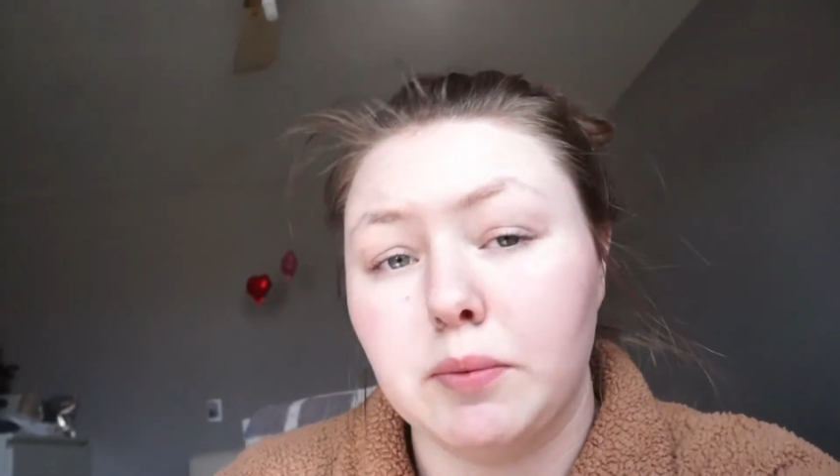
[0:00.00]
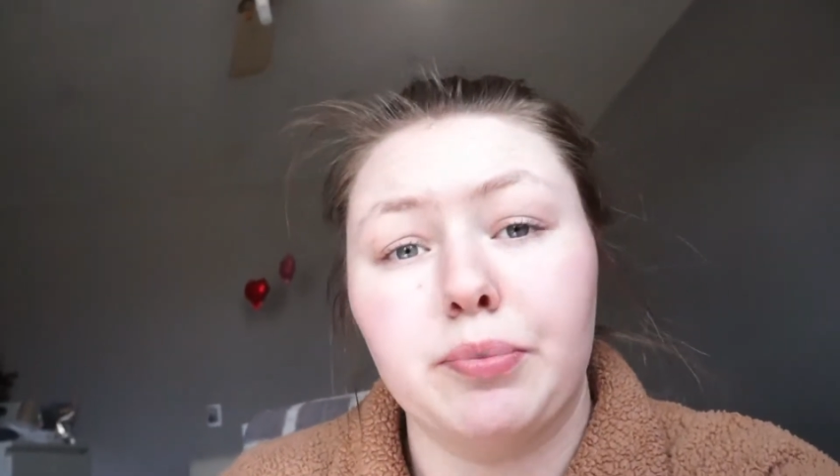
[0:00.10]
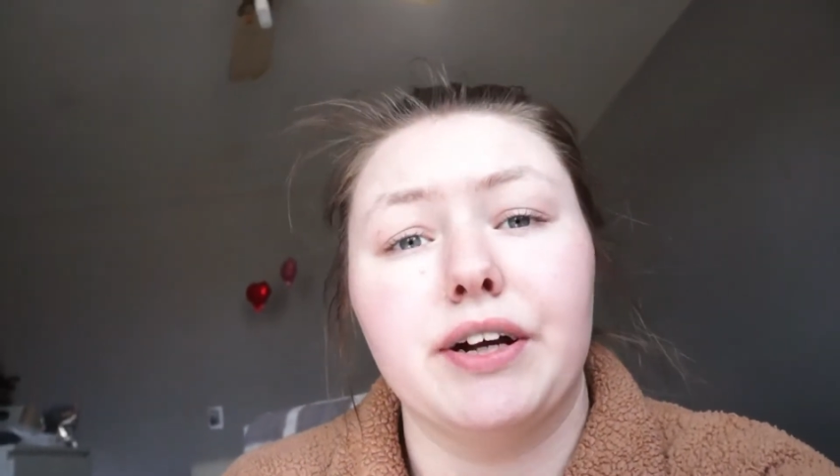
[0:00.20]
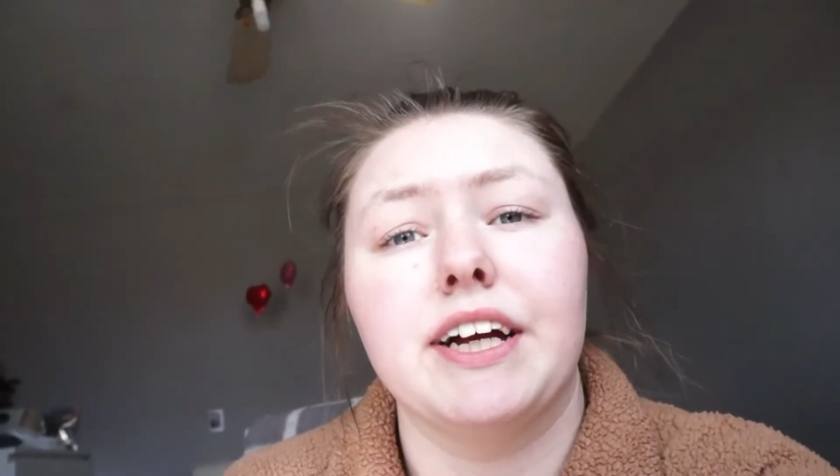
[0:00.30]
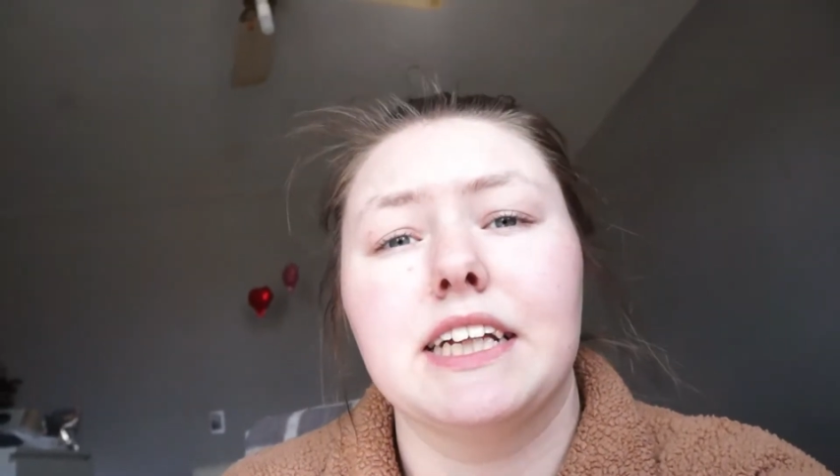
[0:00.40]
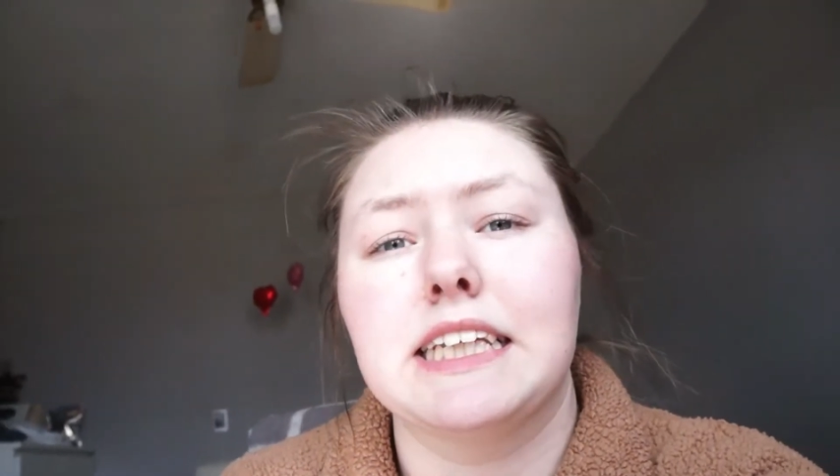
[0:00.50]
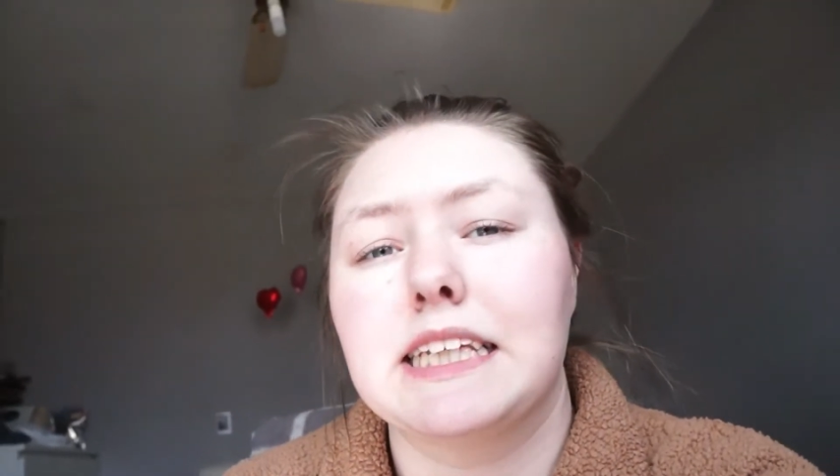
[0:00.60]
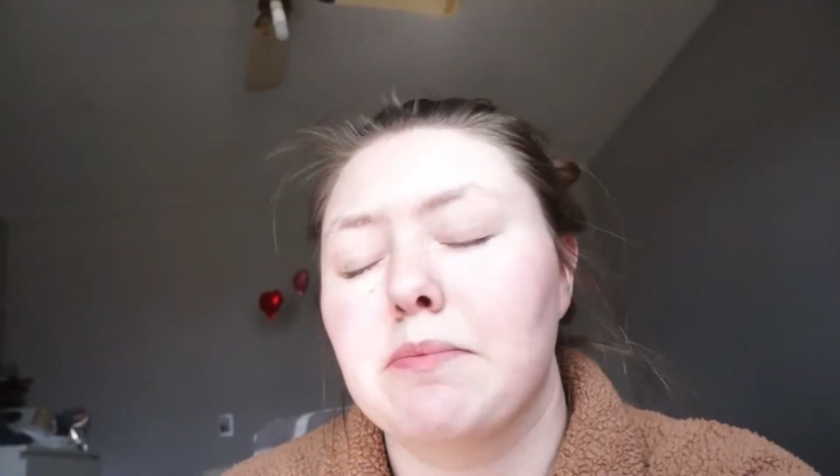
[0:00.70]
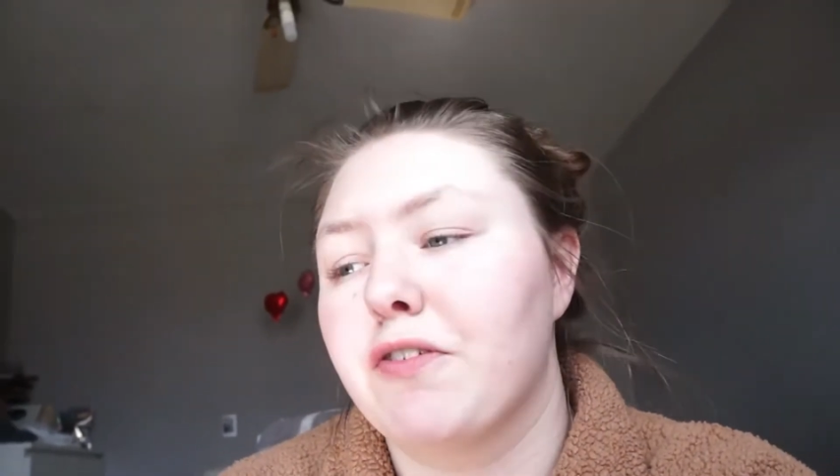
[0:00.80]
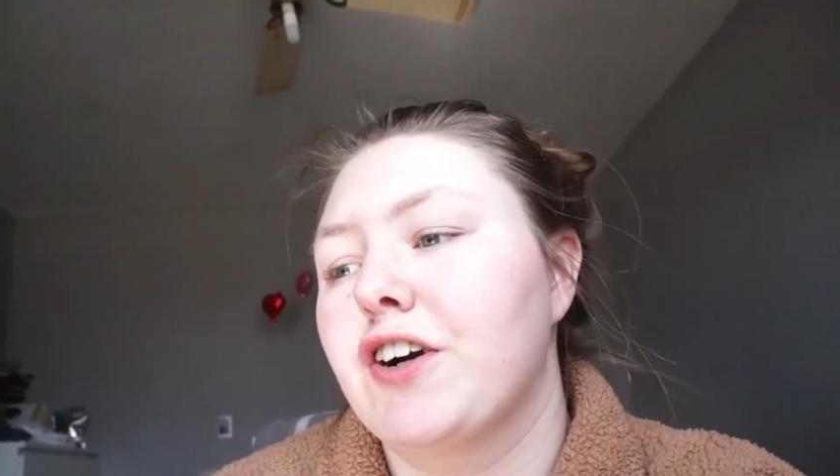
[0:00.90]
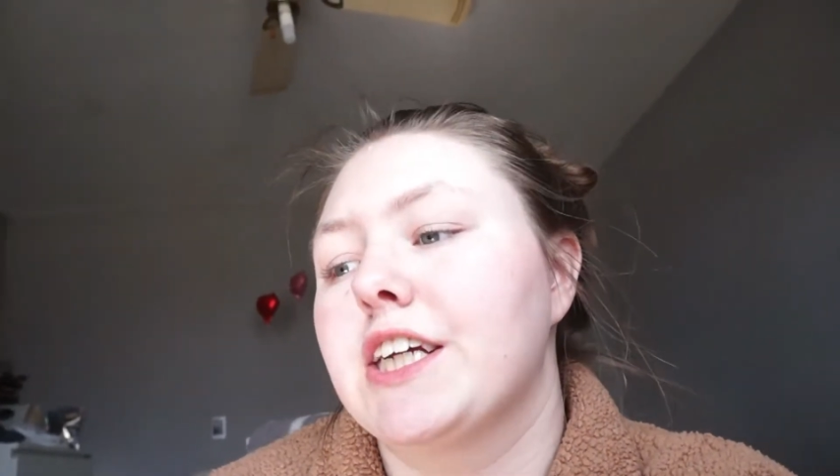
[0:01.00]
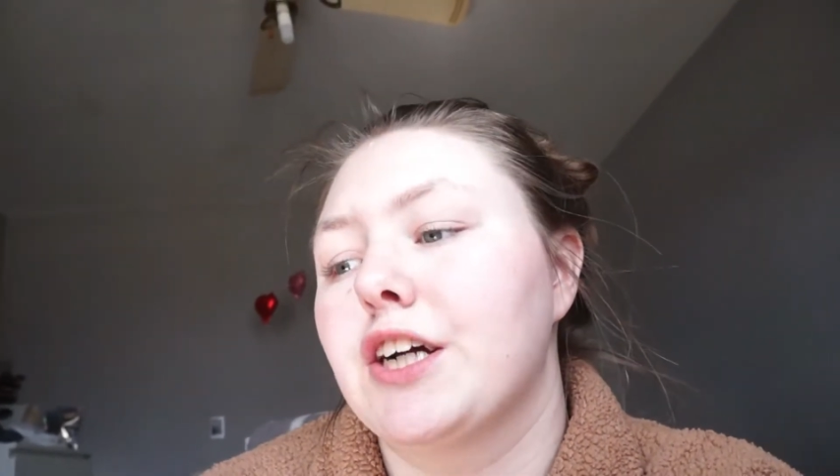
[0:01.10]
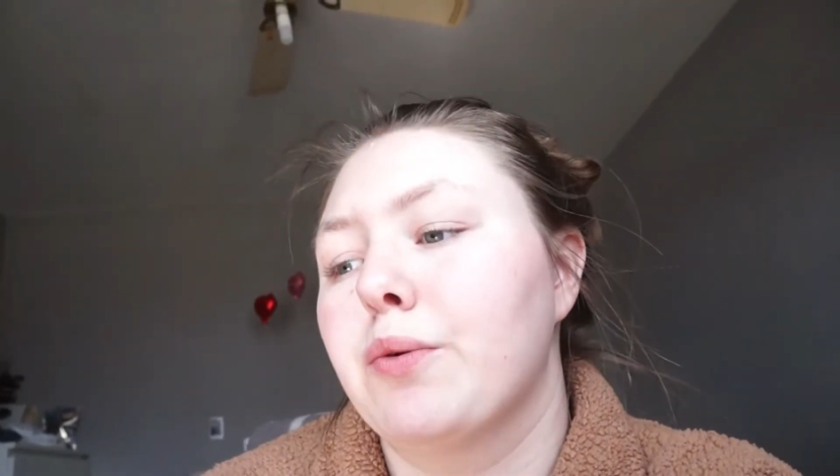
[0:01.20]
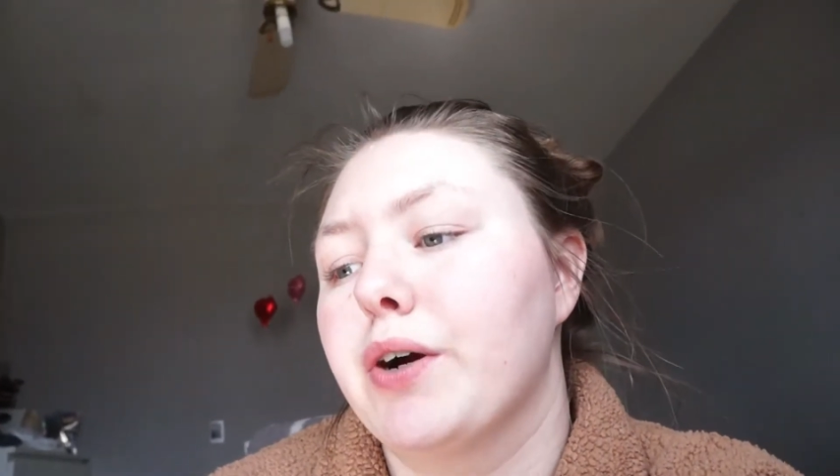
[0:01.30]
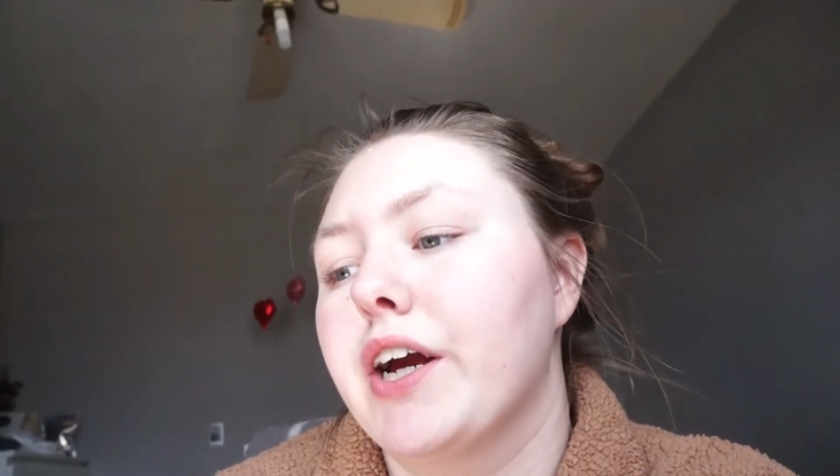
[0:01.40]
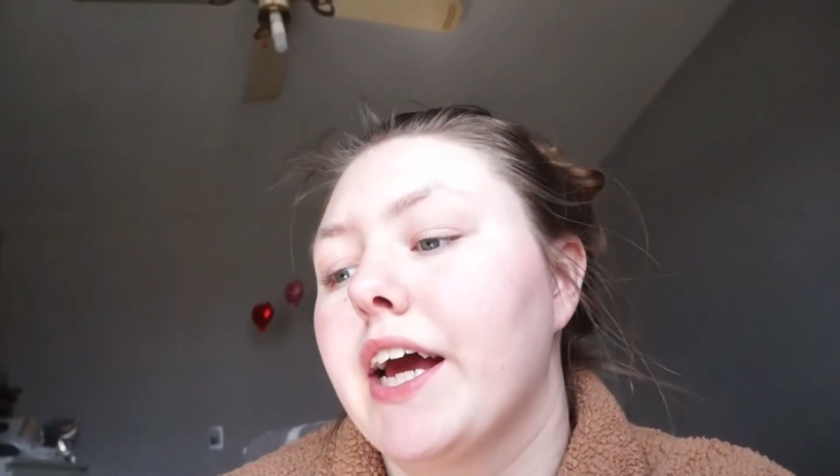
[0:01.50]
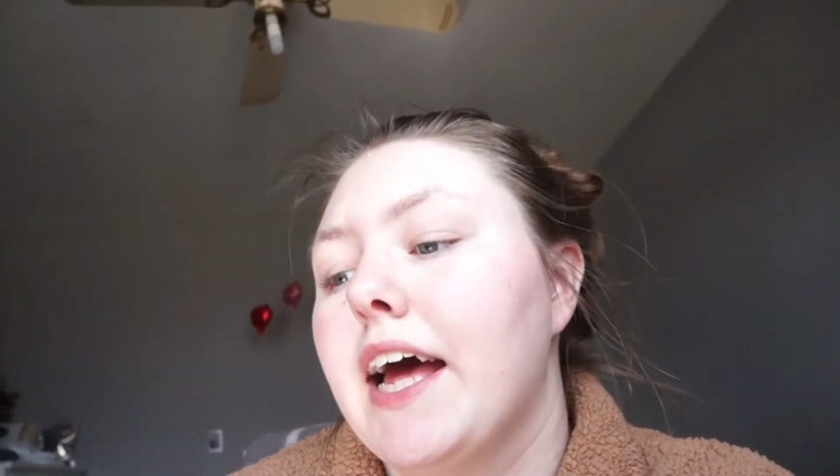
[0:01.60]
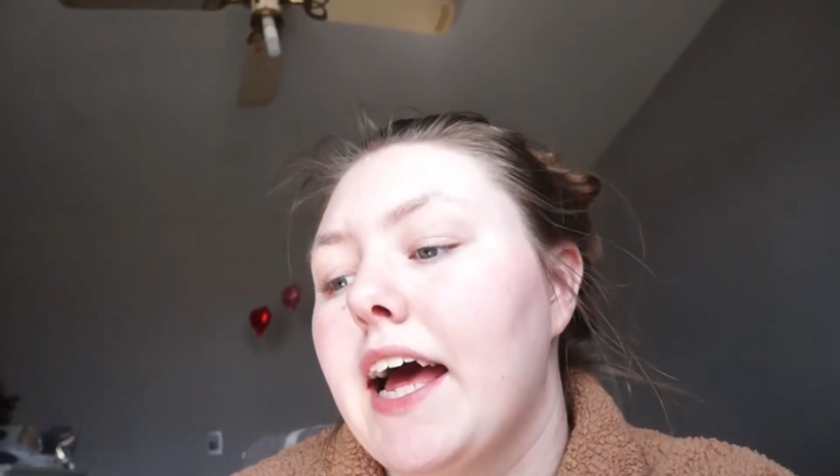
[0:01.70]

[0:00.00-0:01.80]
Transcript: brands before I start work